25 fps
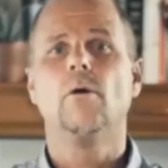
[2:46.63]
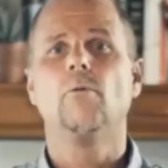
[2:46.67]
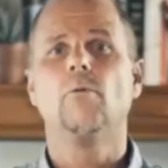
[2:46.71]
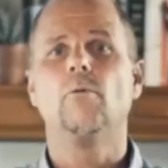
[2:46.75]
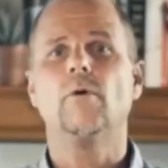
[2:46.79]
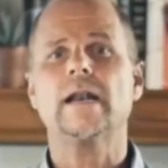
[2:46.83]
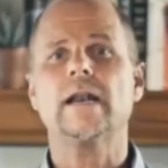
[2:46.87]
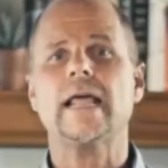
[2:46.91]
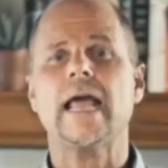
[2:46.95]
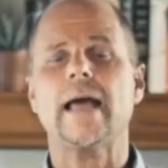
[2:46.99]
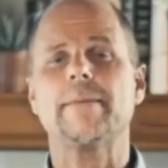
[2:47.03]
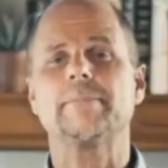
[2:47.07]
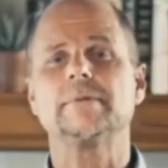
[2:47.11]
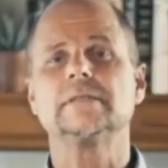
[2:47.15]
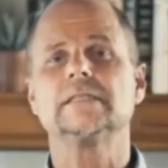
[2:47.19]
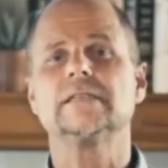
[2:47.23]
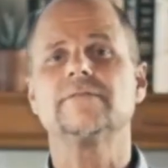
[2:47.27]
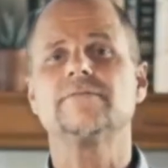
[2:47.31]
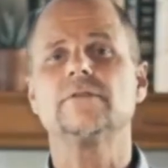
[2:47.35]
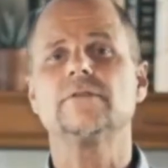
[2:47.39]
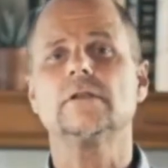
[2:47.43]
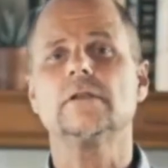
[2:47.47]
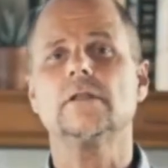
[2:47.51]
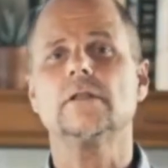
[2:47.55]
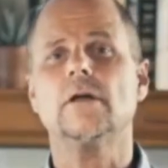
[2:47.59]
What happens
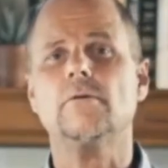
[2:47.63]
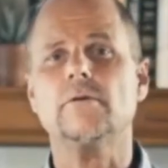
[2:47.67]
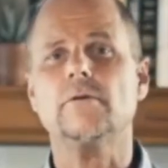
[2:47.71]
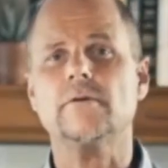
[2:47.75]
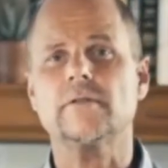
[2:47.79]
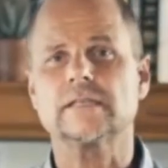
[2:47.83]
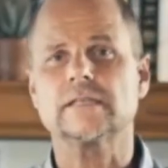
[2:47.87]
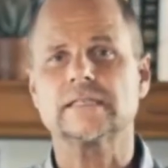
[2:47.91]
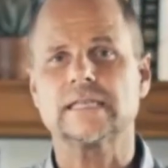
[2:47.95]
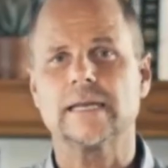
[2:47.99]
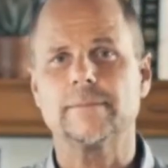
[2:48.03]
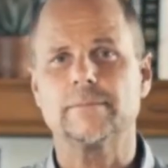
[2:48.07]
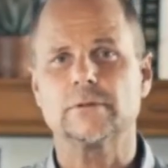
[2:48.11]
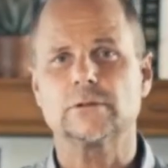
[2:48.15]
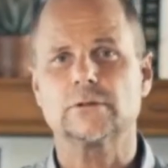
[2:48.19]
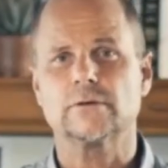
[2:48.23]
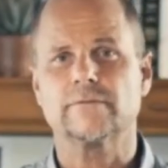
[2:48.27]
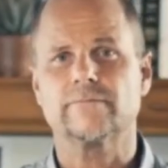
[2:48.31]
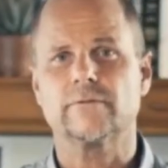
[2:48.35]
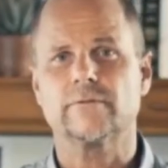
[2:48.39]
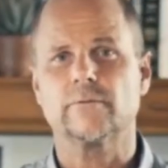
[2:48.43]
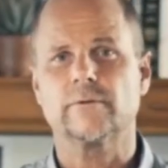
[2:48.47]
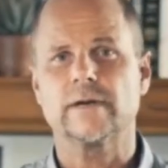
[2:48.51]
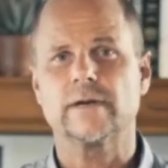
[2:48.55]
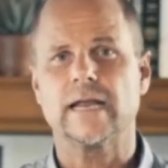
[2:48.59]
if you lower the temperature
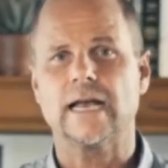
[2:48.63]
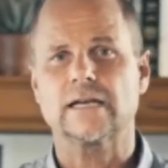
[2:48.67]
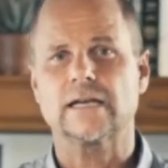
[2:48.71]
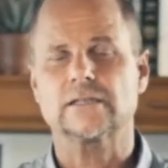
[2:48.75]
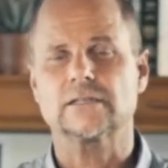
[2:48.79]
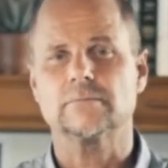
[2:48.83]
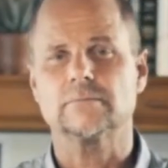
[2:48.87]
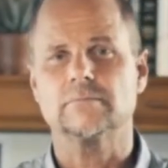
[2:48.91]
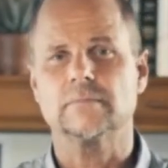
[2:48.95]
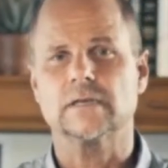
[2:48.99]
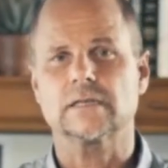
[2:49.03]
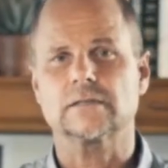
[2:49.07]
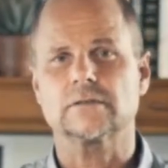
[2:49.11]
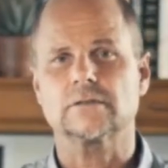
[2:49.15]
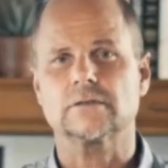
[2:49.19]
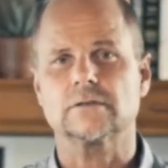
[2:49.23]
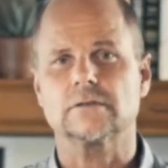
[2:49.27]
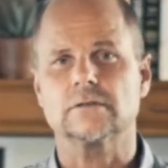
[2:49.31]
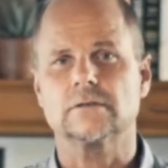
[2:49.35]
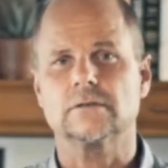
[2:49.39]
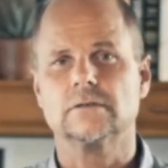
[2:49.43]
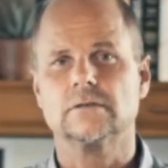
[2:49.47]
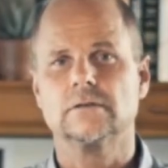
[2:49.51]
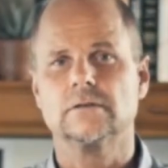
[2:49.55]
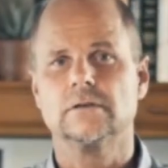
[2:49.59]
of a reaction
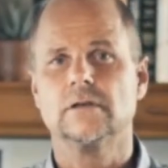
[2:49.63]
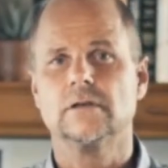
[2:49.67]
mixture?